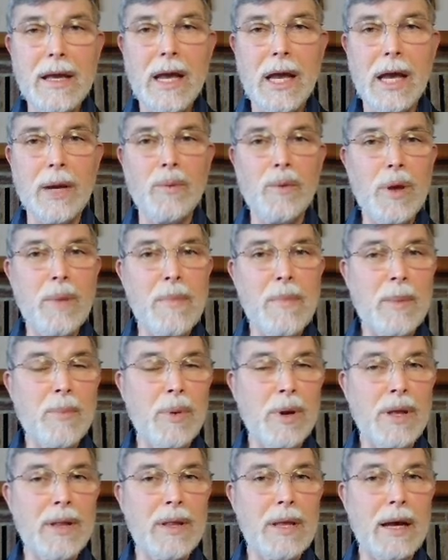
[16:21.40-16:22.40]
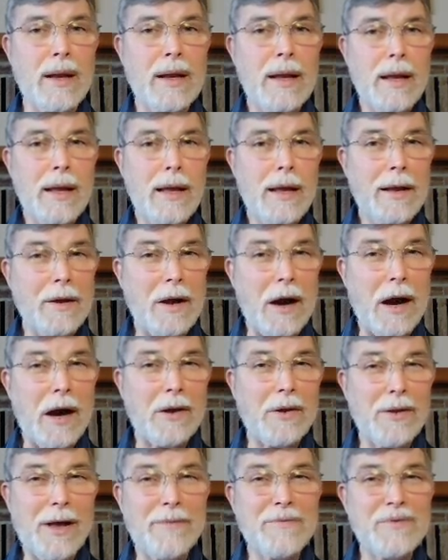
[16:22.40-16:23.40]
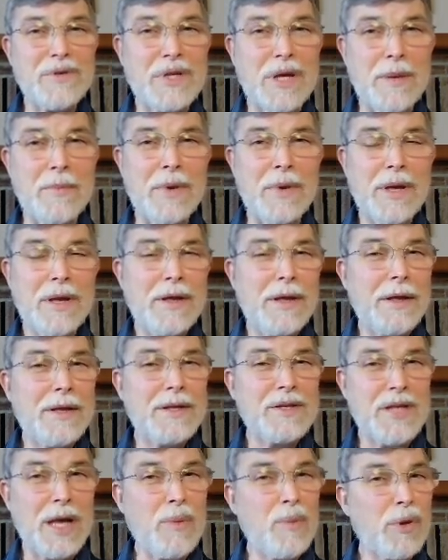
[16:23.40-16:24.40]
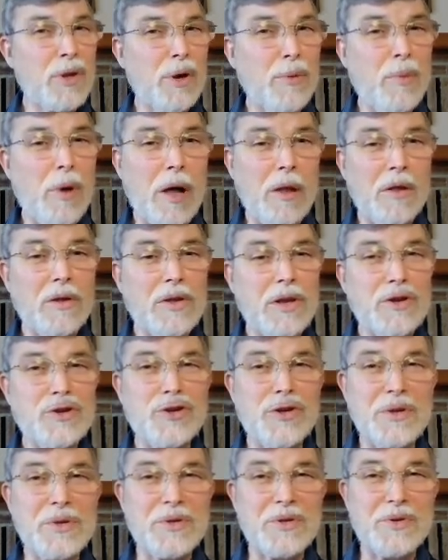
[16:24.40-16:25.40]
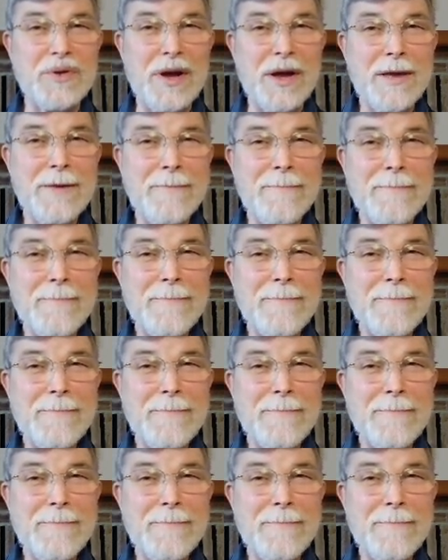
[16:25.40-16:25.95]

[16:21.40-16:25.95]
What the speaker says: and remembering that God loves them. Same with our politicians, right?